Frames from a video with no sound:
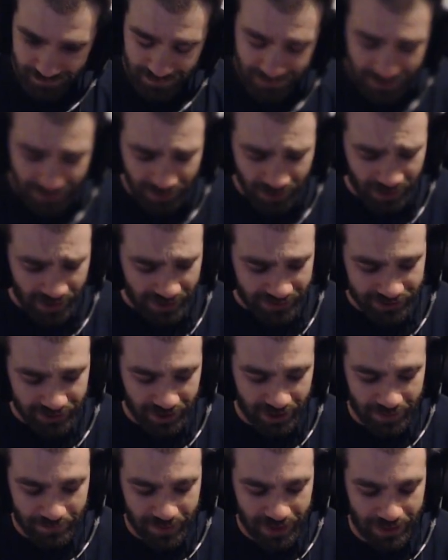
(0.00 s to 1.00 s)
Oh, I
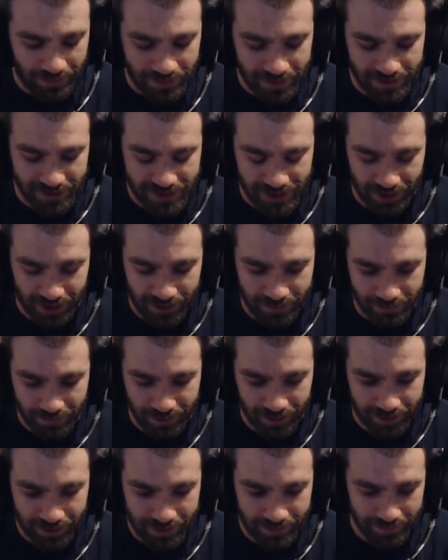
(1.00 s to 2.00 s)
thought I'd be able to talk
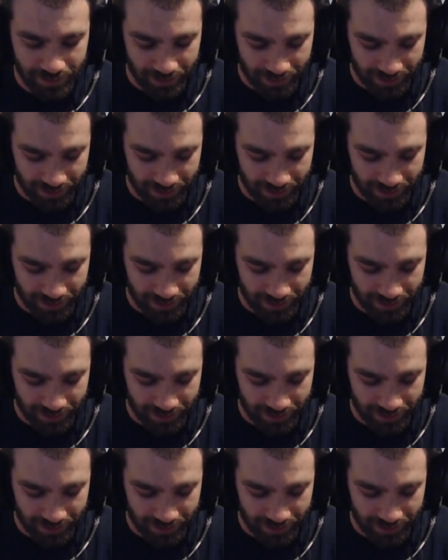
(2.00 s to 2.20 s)
more. Come on.